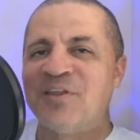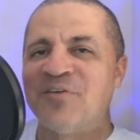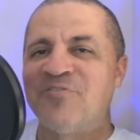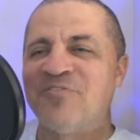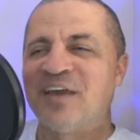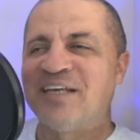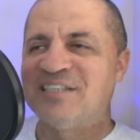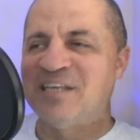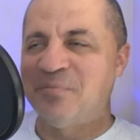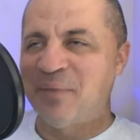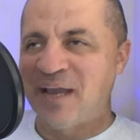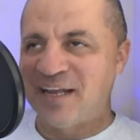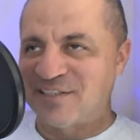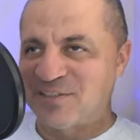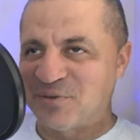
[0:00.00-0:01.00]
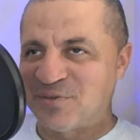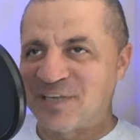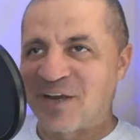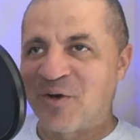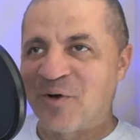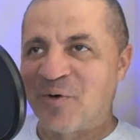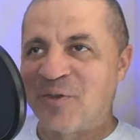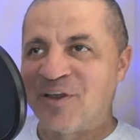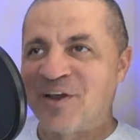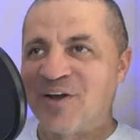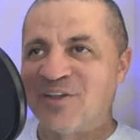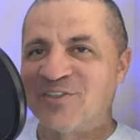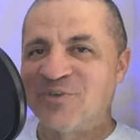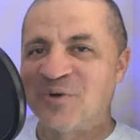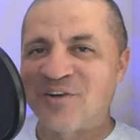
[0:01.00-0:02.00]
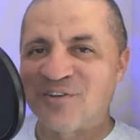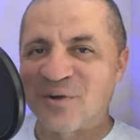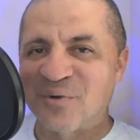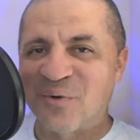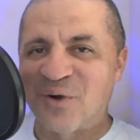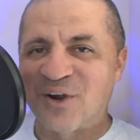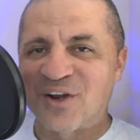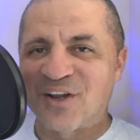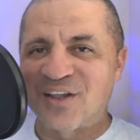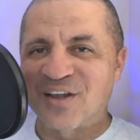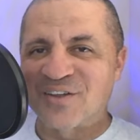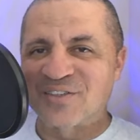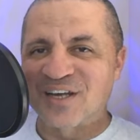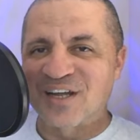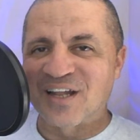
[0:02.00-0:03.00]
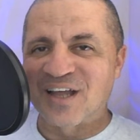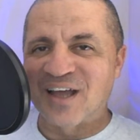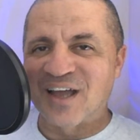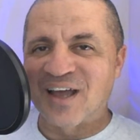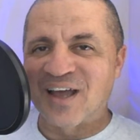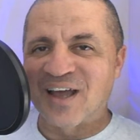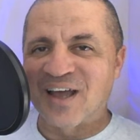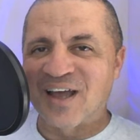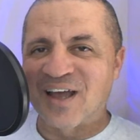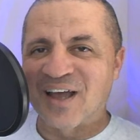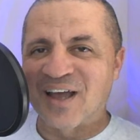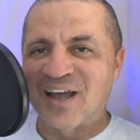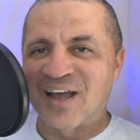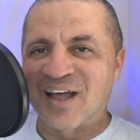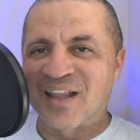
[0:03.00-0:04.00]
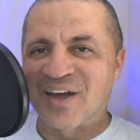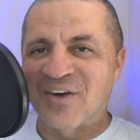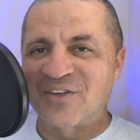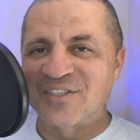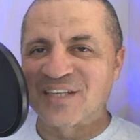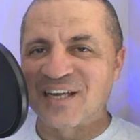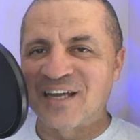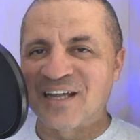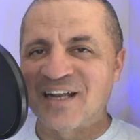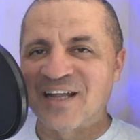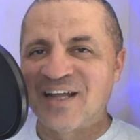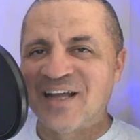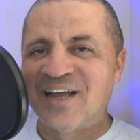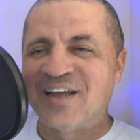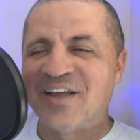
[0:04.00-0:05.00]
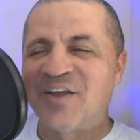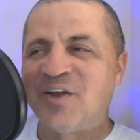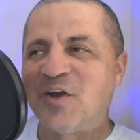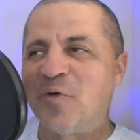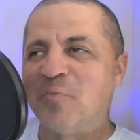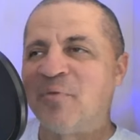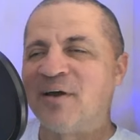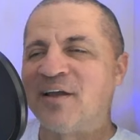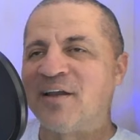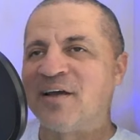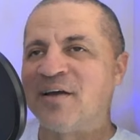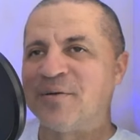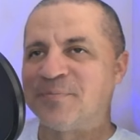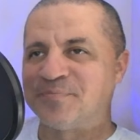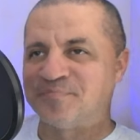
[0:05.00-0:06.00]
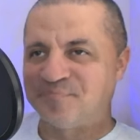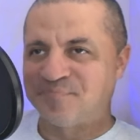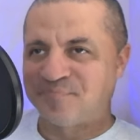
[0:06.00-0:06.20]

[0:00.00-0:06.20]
the face he made, because he was like holding on to every word. And it's kind of like, that was it, you know, but, um,